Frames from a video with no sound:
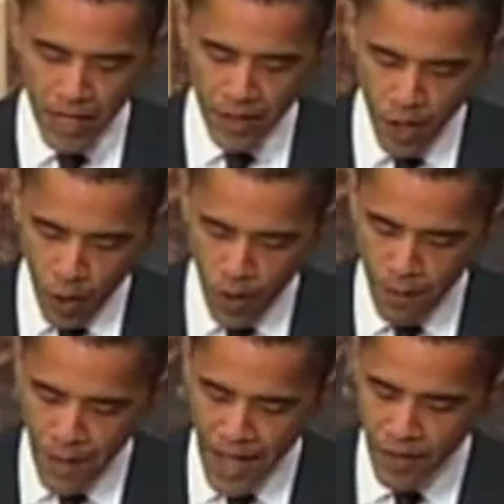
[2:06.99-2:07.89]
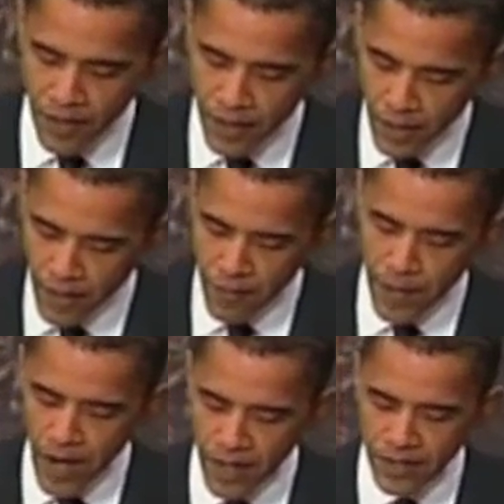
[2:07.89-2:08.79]
no amount of
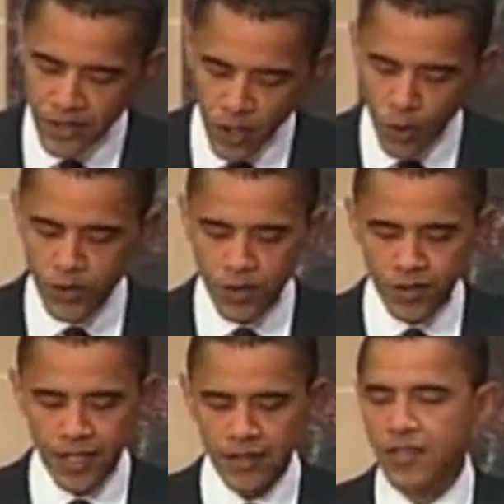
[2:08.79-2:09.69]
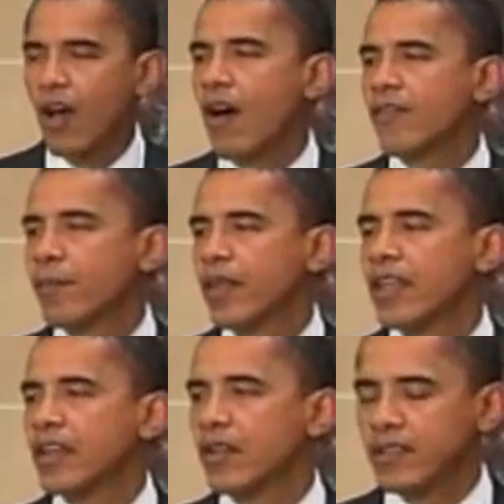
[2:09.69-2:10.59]
American soldiers can solve the
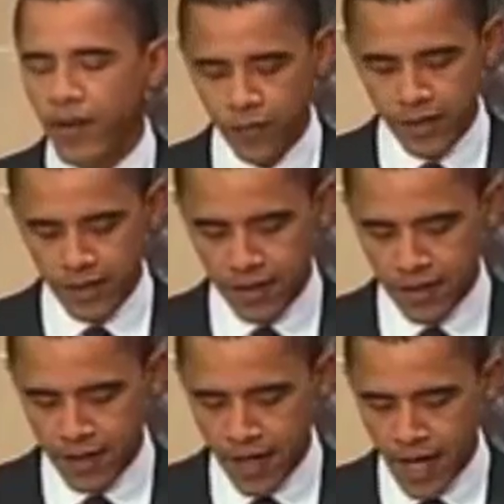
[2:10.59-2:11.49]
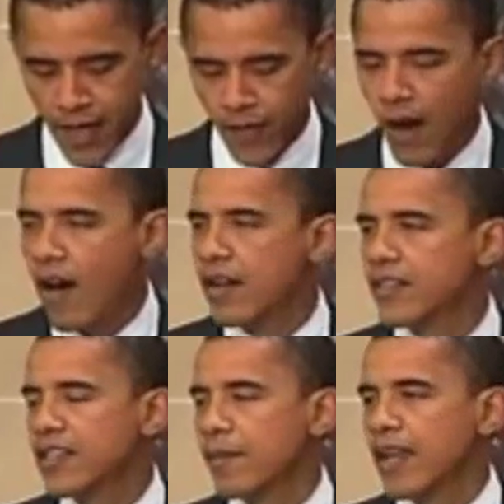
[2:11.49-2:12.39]
political differences at the heart
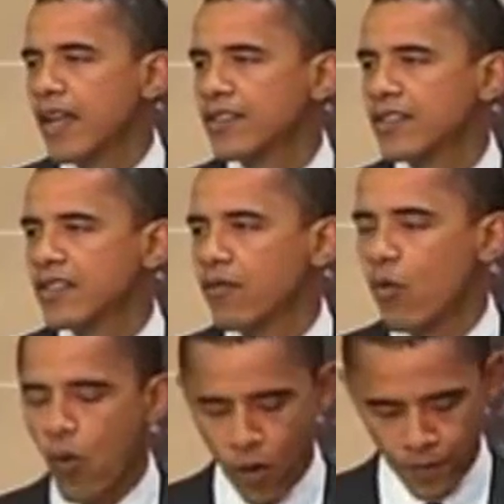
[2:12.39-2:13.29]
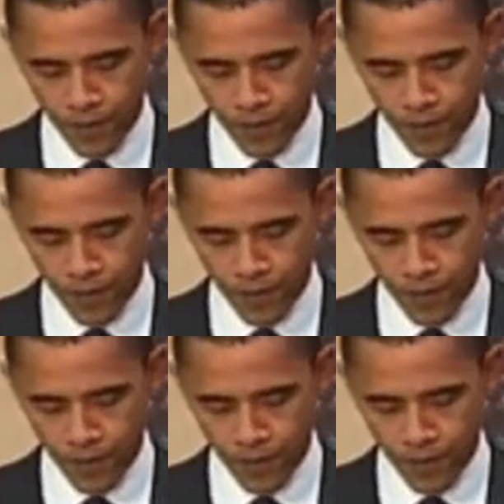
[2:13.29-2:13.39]
of somebody else's civil war.